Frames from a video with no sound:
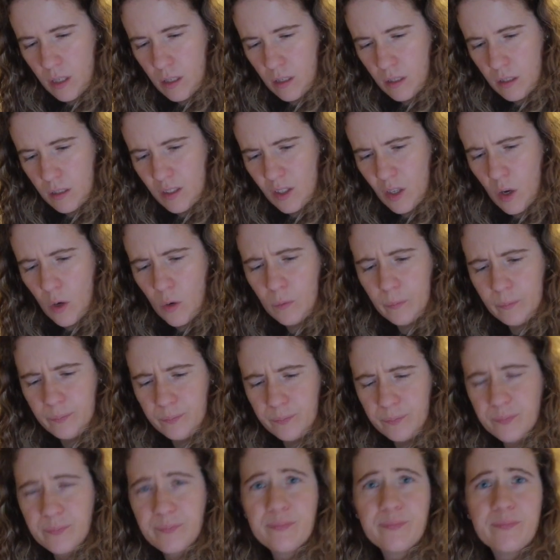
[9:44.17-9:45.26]
So
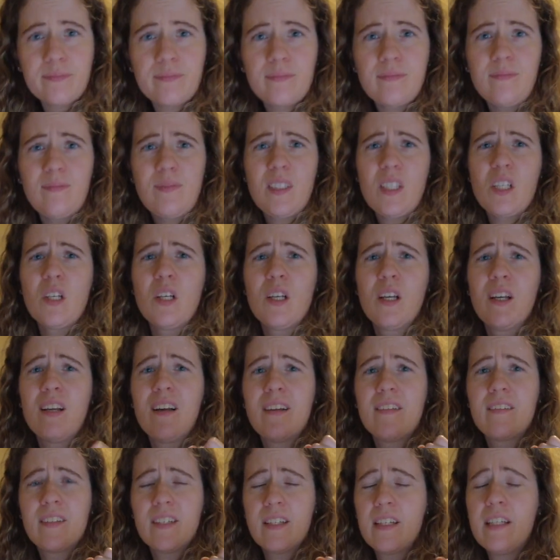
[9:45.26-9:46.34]

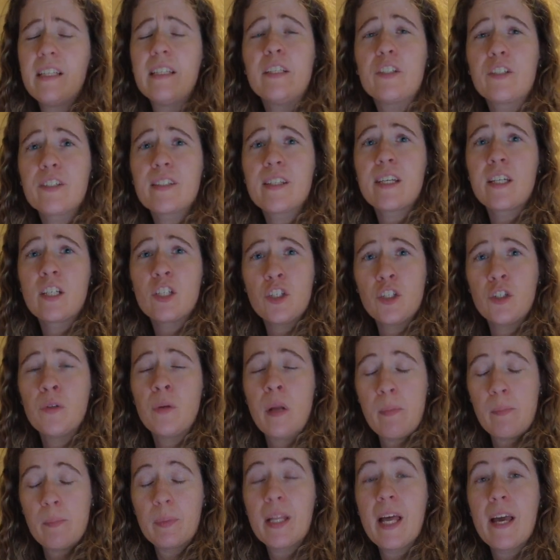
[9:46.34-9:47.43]
it looks like June
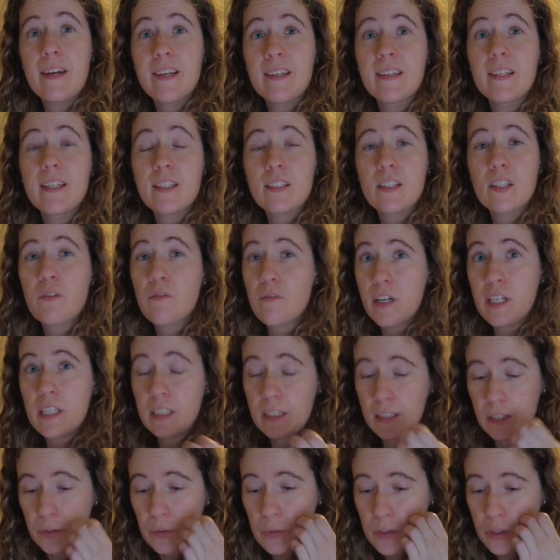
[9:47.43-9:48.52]
I'm planning things on a very
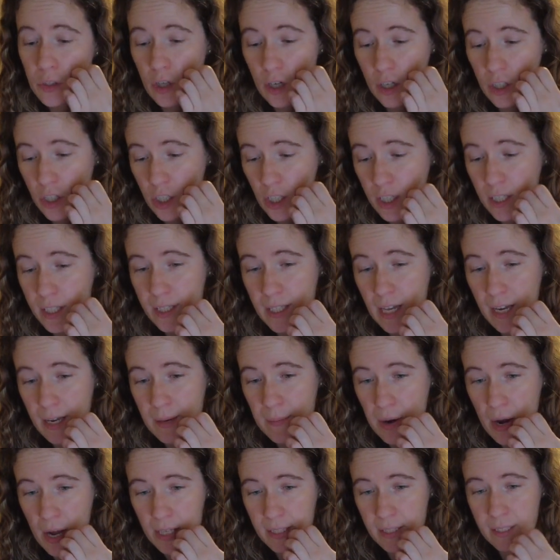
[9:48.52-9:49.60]
loose structure because I am
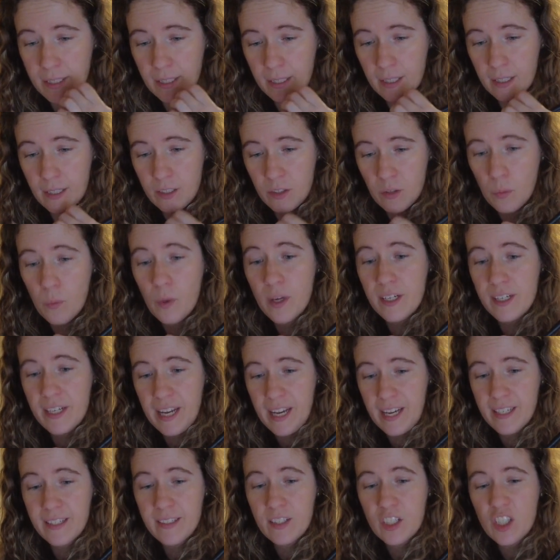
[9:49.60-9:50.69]
not sticking to one
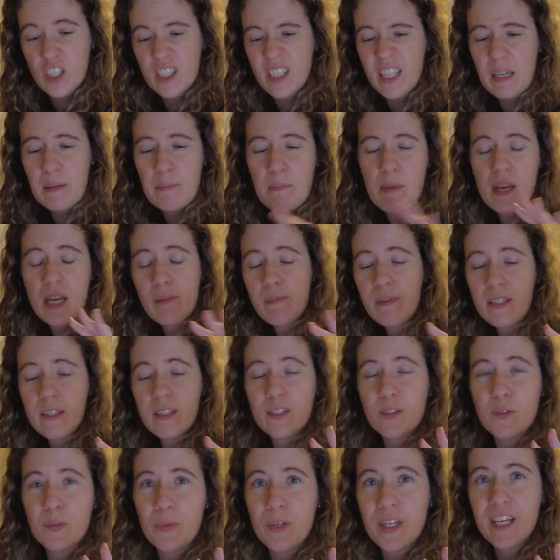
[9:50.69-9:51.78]
day. It's just like maybe
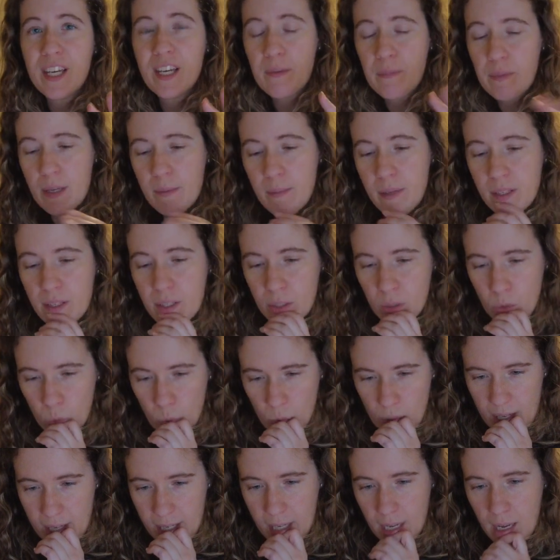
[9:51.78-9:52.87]
this weekend, maybe this
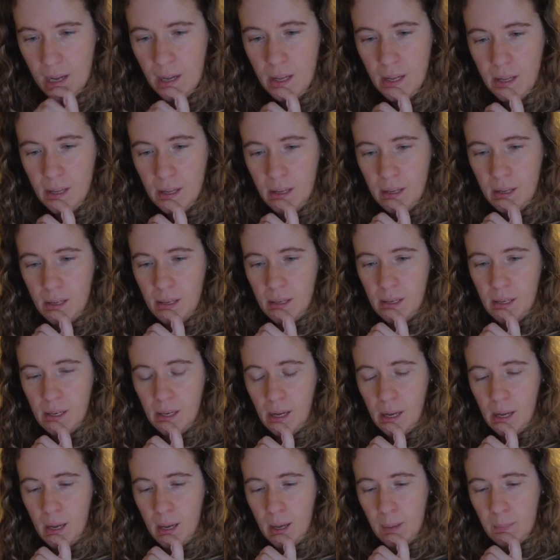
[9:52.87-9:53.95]
week.
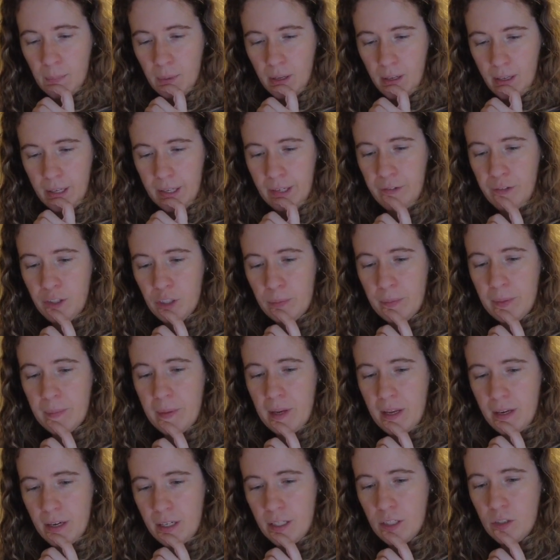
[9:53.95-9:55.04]
Film and
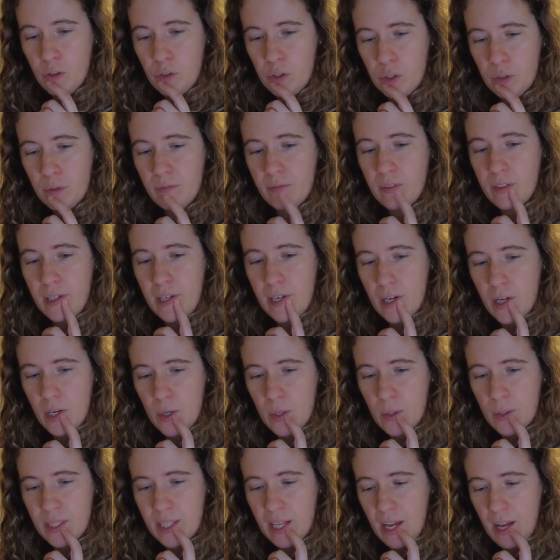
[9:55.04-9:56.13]
edit YouTube
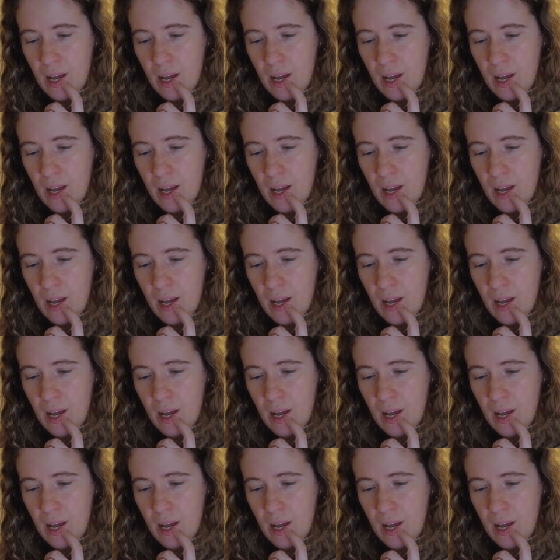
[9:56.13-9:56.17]
videos.